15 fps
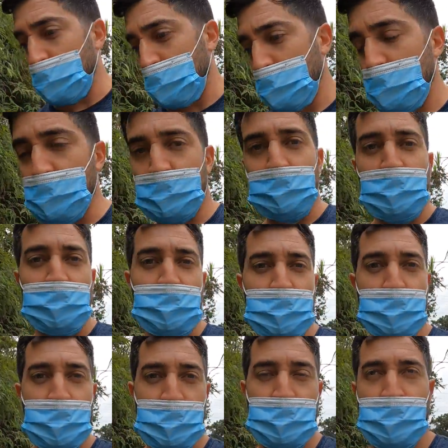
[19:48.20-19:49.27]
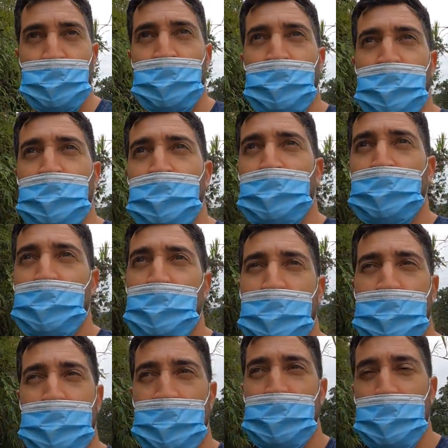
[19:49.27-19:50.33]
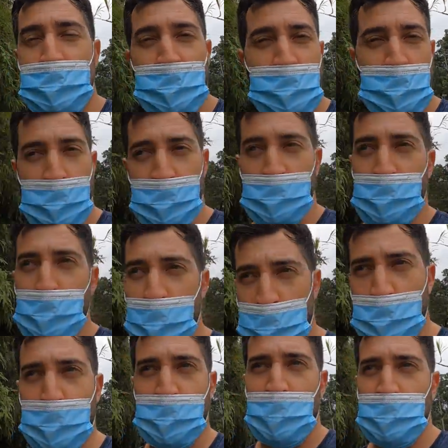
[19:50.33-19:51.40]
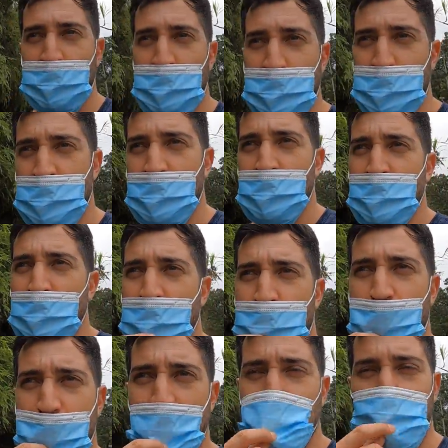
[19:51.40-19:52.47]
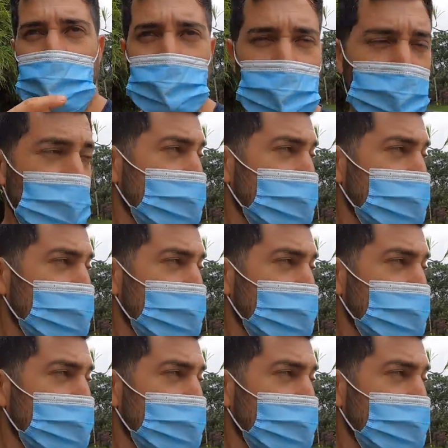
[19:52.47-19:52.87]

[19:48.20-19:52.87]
like in the ditch. Cause she's even being more precautious. But yeah, be